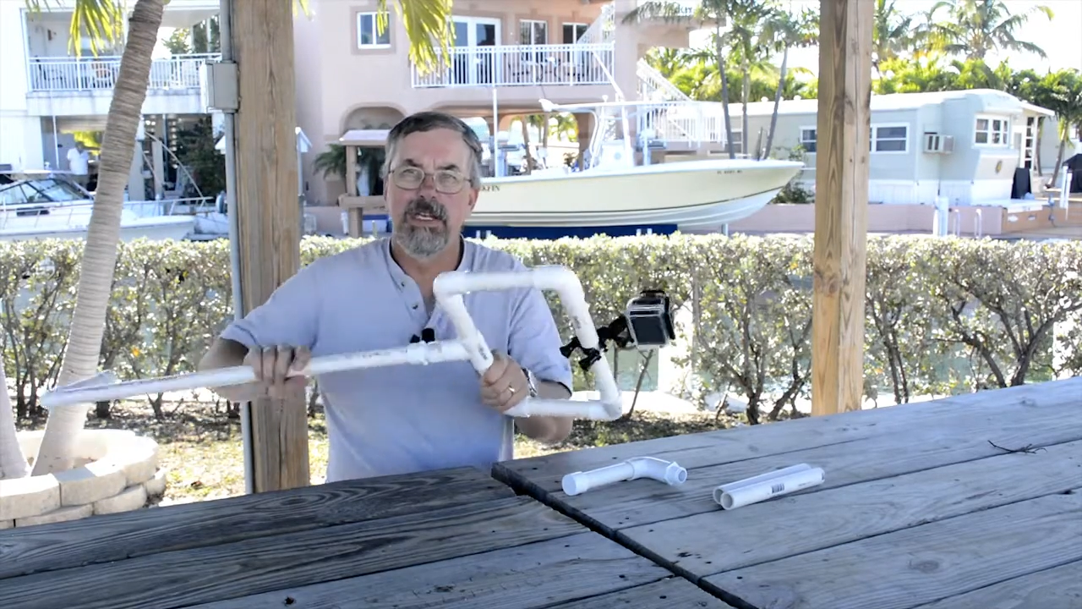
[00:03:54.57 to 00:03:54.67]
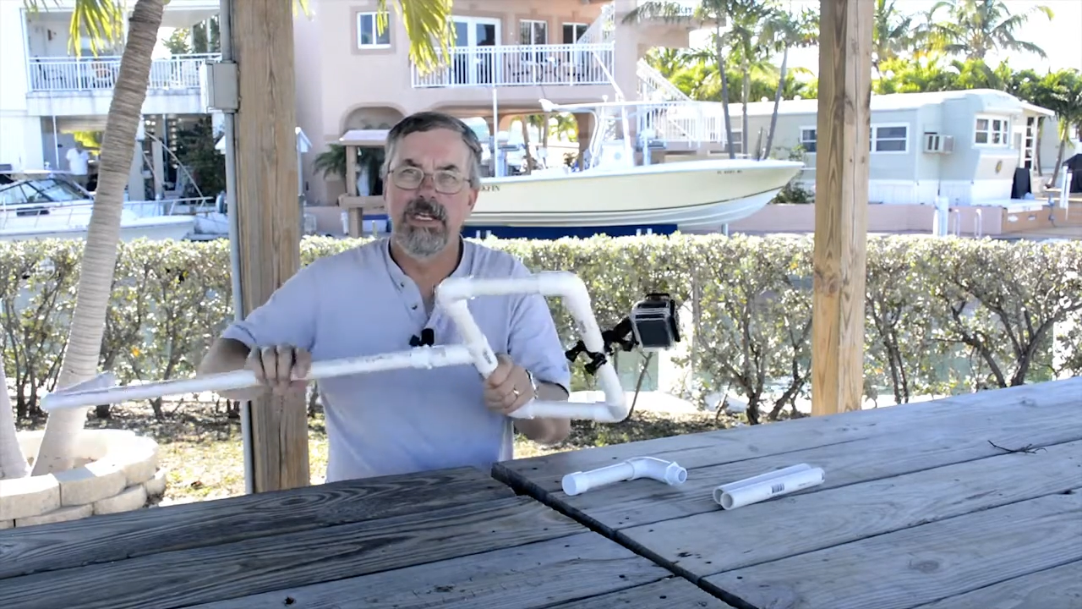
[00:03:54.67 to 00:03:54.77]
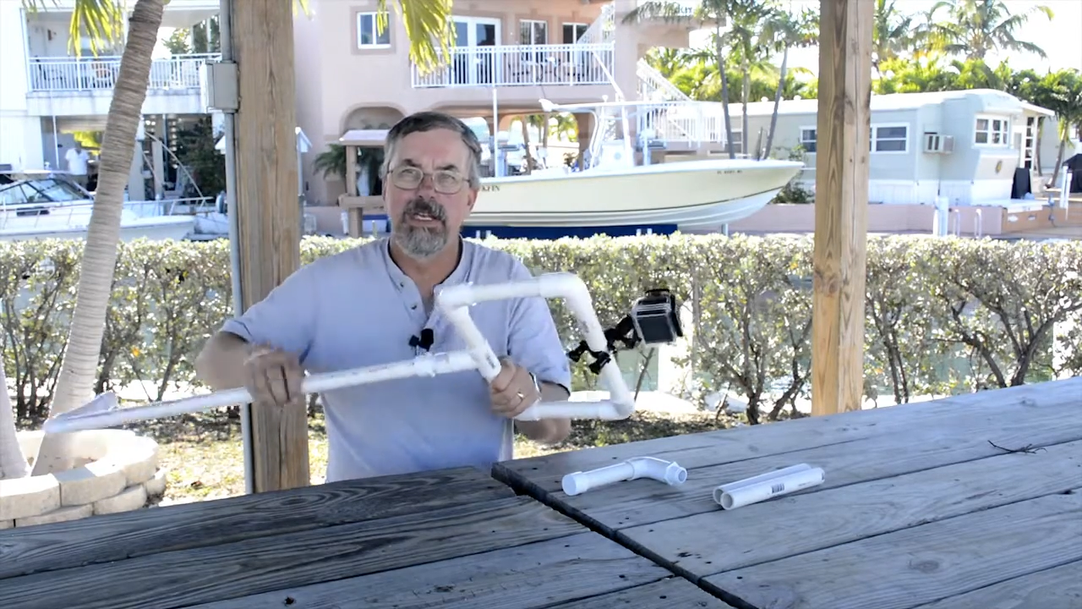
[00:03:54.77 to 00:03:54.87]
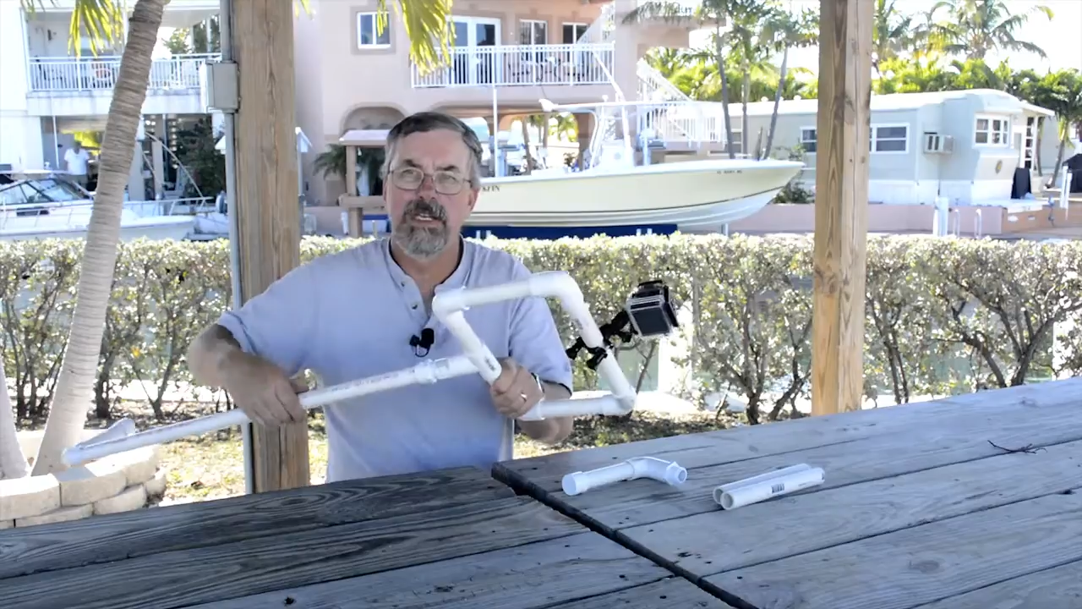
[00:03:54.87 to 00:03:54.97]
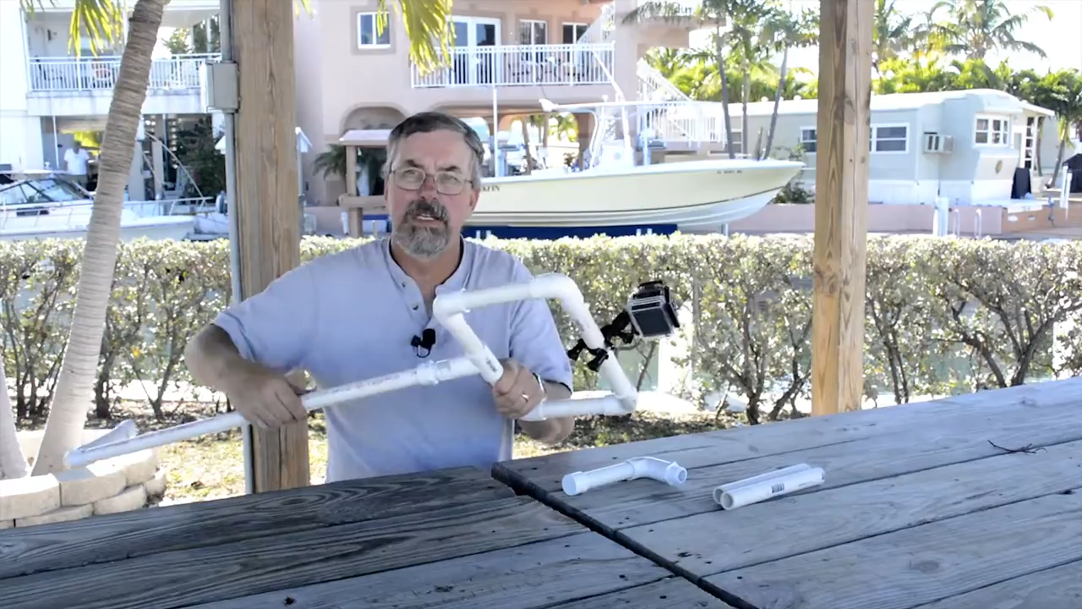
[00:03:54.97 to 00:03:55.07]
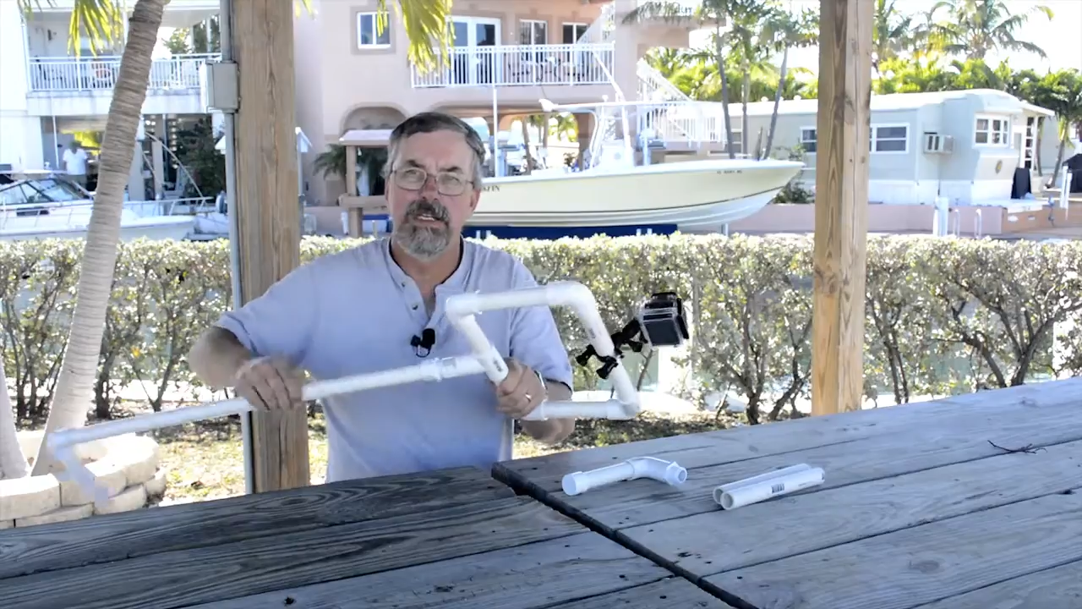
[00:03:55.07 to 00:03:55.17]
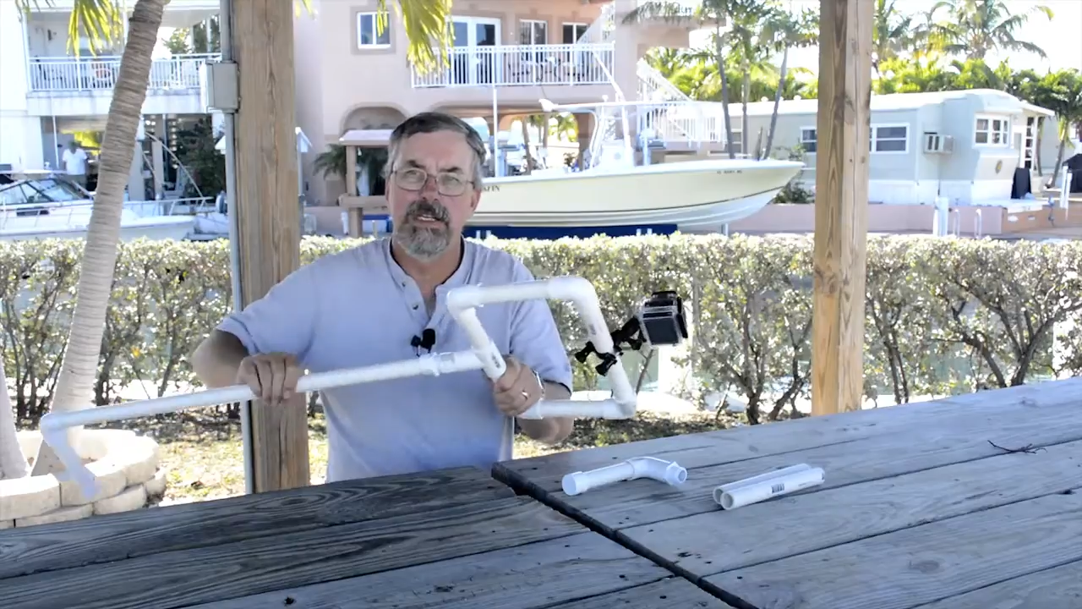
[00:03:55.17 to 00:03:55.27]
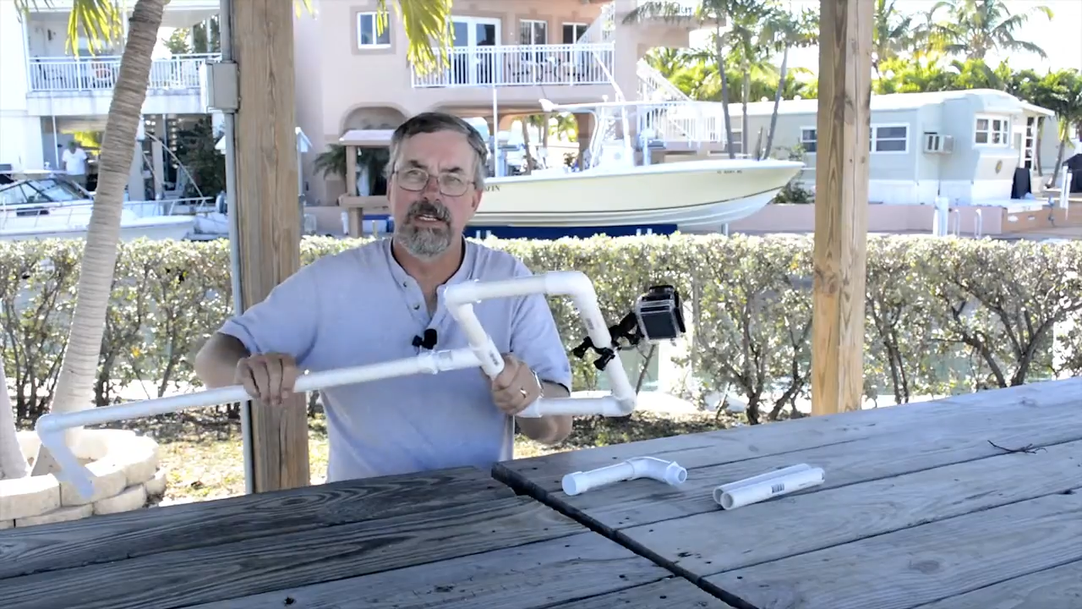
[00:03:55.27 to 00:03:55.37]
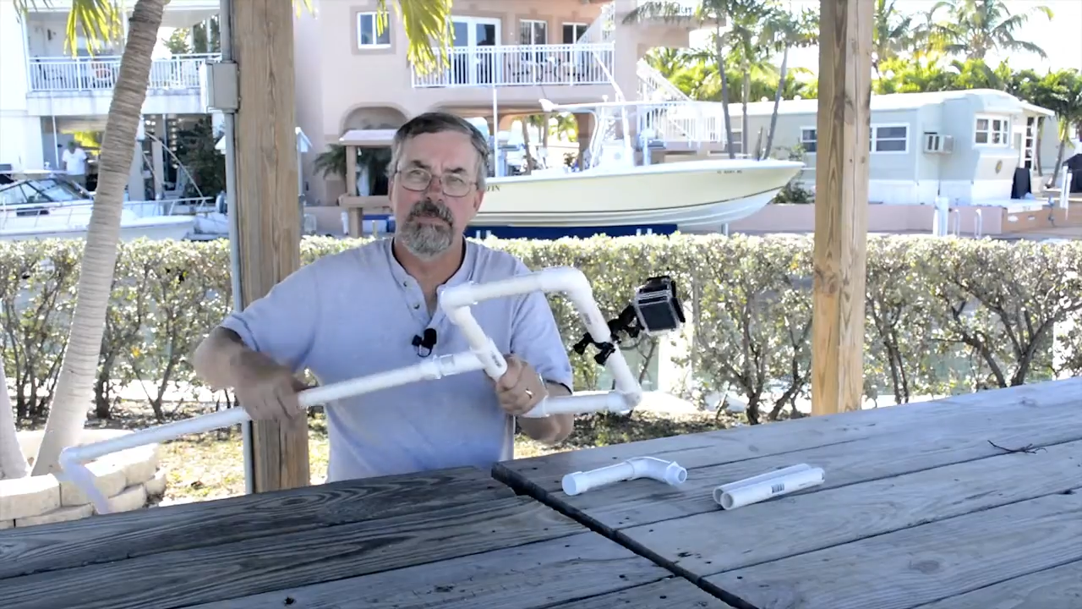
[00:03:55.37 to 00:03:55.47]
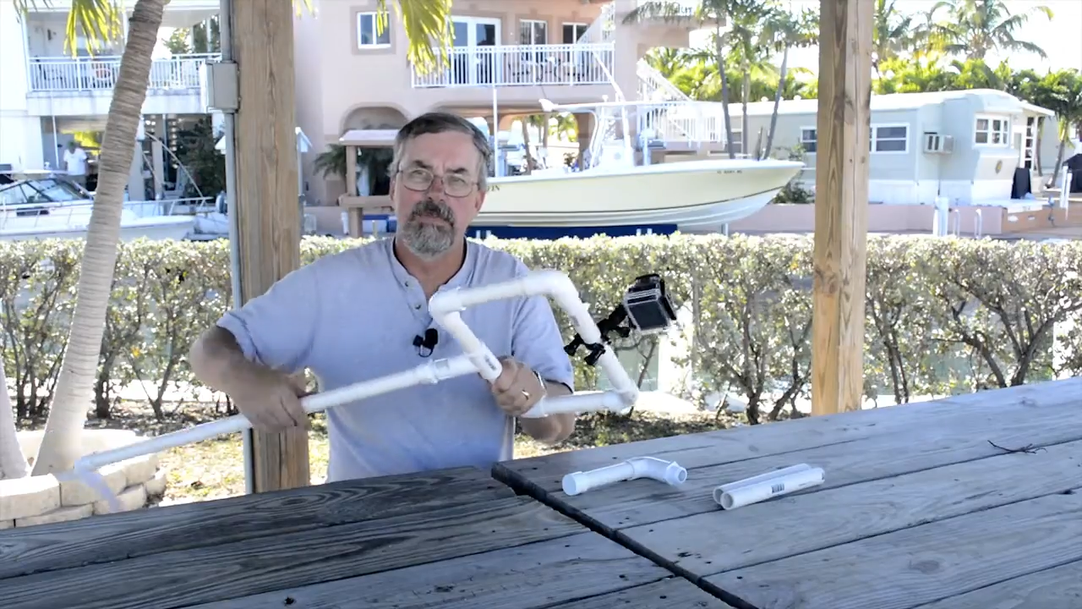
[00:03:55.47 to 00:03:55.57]
and
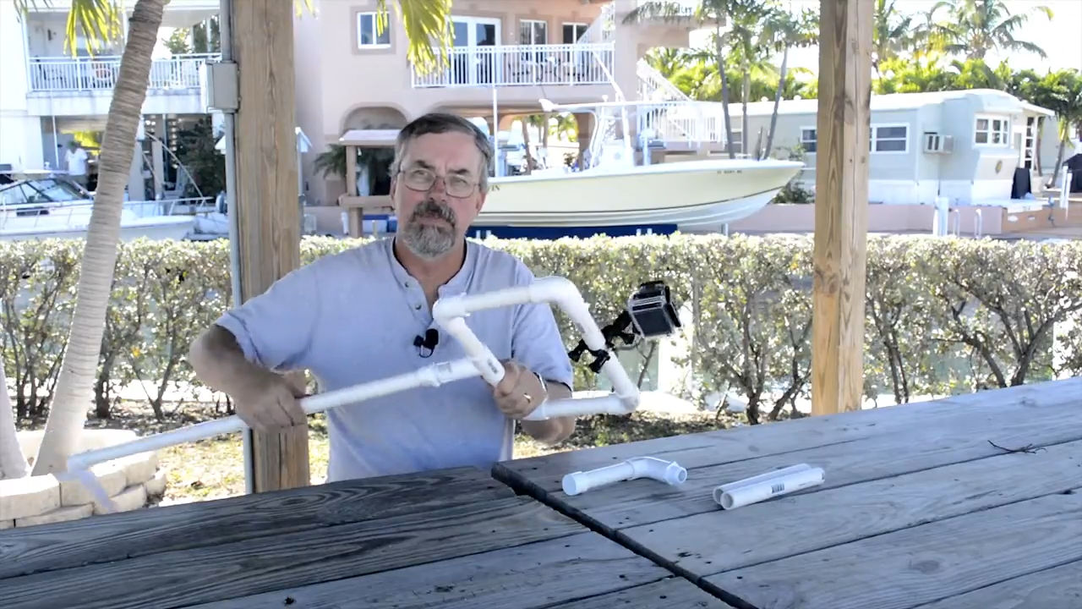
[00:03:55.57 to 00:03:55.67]
uh,